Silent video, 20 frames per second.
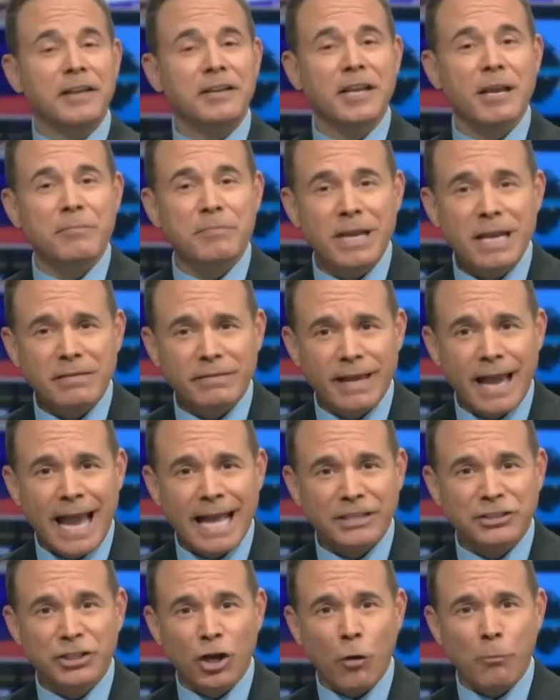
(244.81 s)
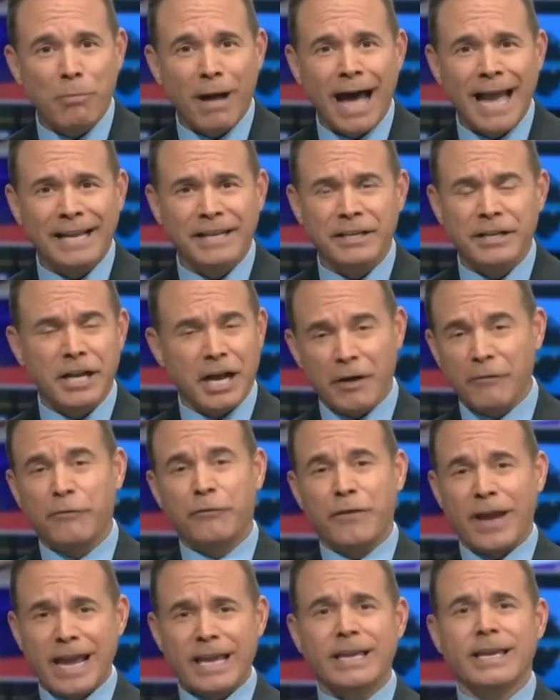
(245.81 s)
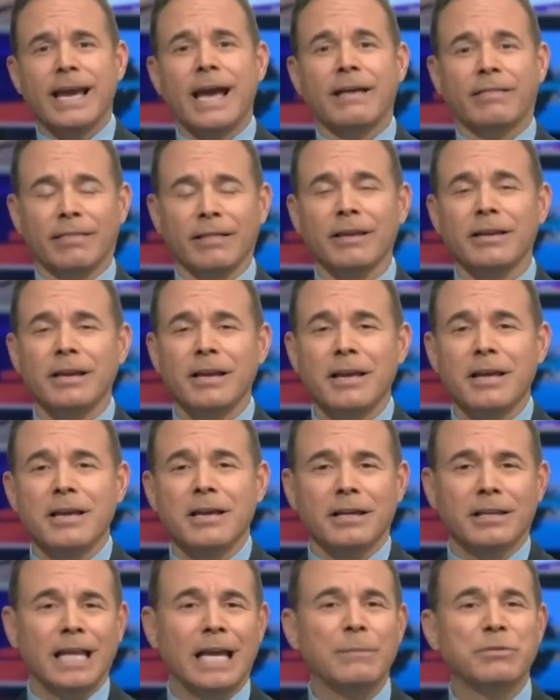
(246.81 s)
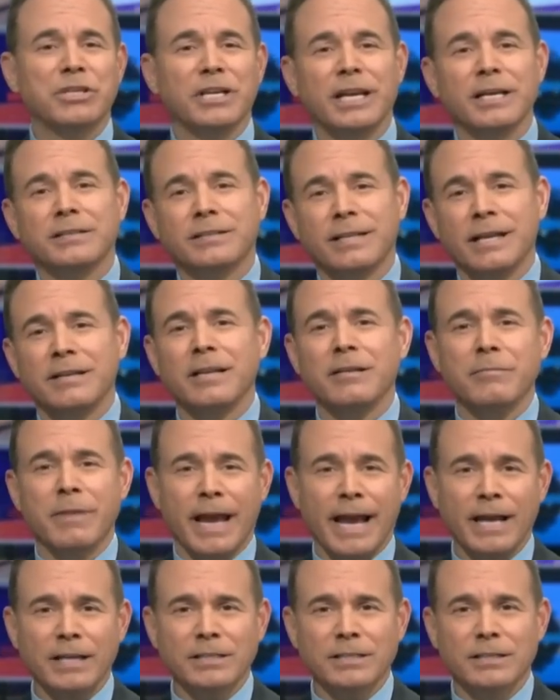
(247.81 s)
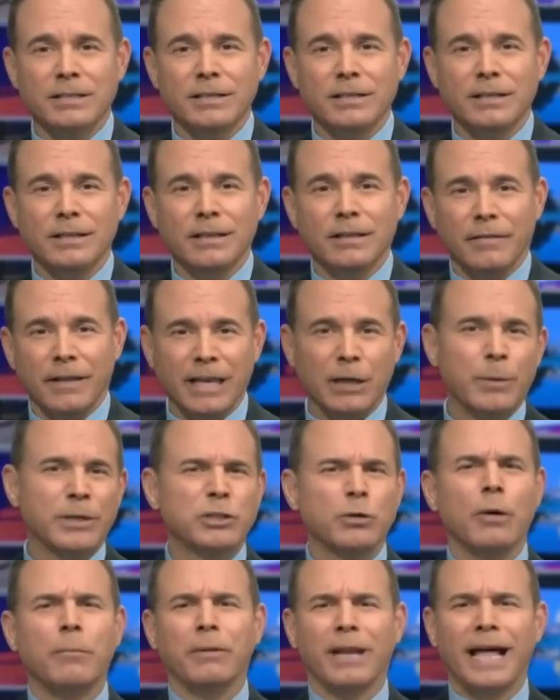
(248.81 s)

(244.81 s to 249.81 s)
can you beat that? Joe Biden, a fake Catholic, claims he attended Mass, then he went to a